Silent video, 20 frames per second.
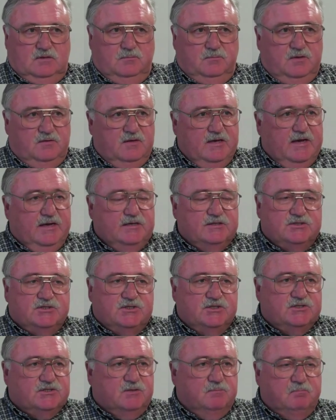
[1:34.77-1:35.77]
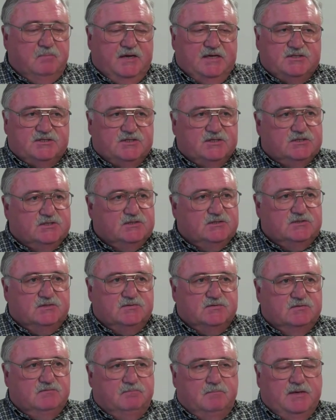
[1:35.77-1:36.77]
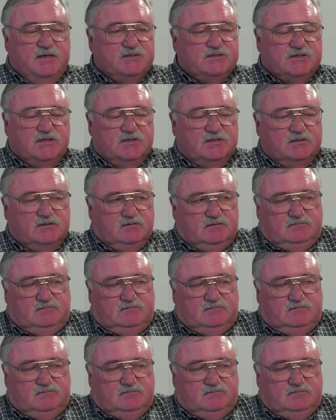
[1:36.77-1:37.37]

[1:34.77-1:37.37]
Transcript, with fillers: I mean, that is just the basics, basic